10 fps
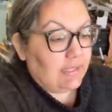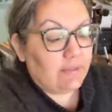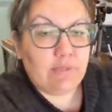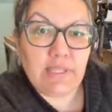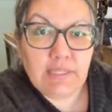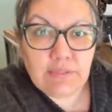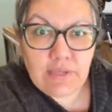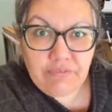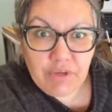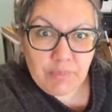Hello
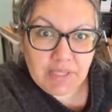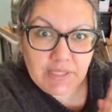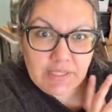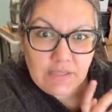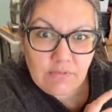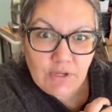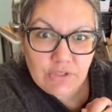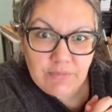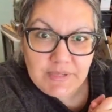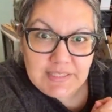everybody, and
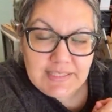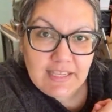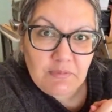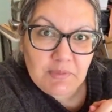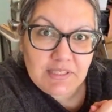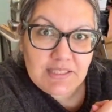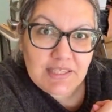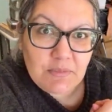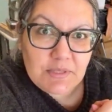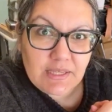welcome into Emily's
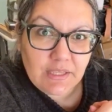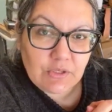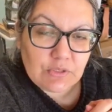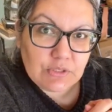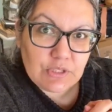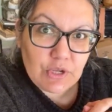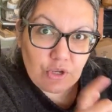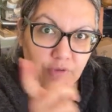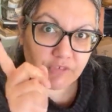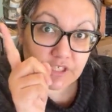Upcycle
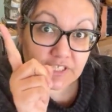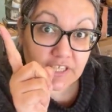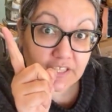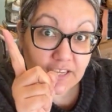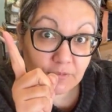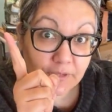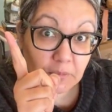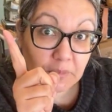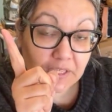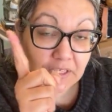Tome. If you're seeing that
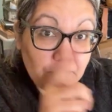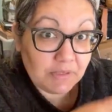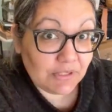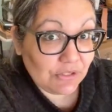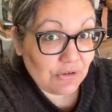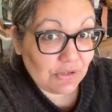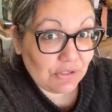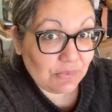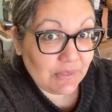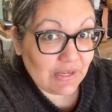red button up in the
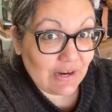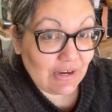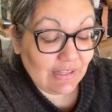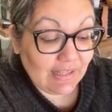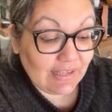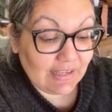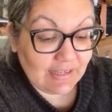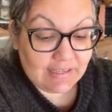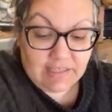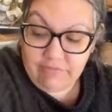corner, we are
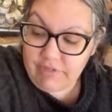live.